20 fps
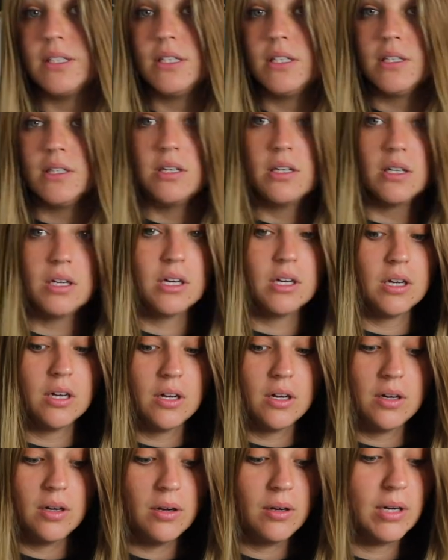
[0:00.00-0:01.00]
it.
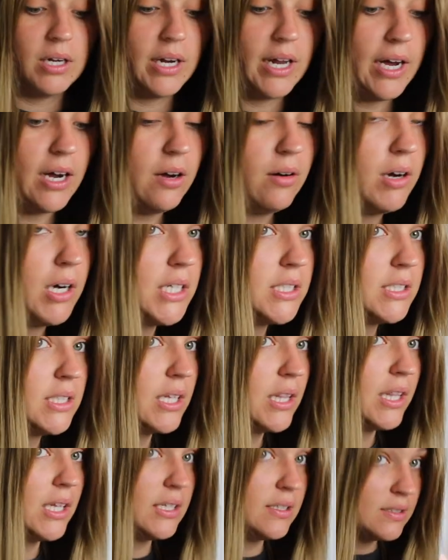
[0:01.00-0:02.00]
Now
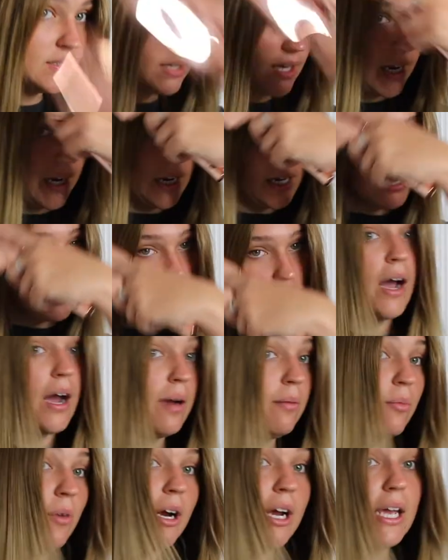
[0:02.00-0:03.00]
onto this side.
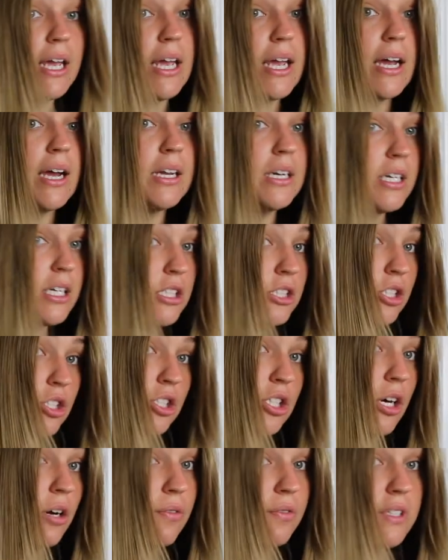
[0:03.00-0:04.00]
I'm right-handed,
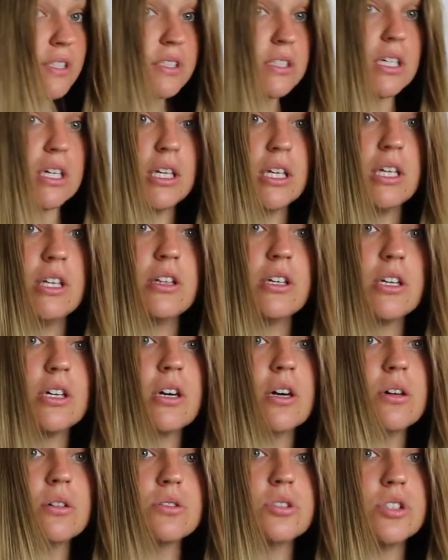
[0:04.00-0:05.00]
so this could either
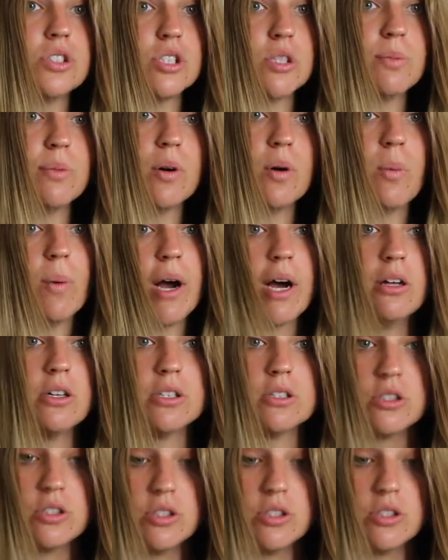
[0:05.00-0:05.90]
go super well or